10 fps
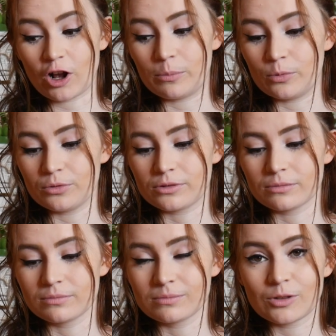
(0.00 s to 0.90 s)
couples
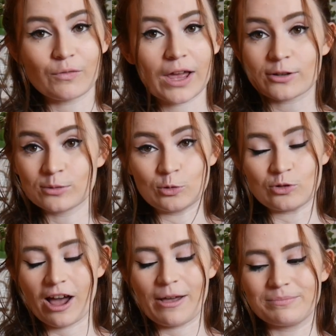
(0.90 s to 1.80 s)
of like all
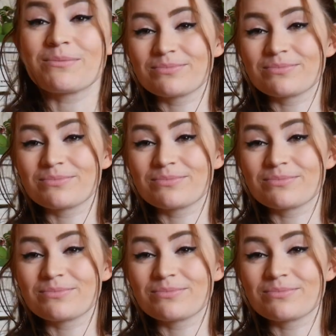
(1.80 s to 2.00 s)
time.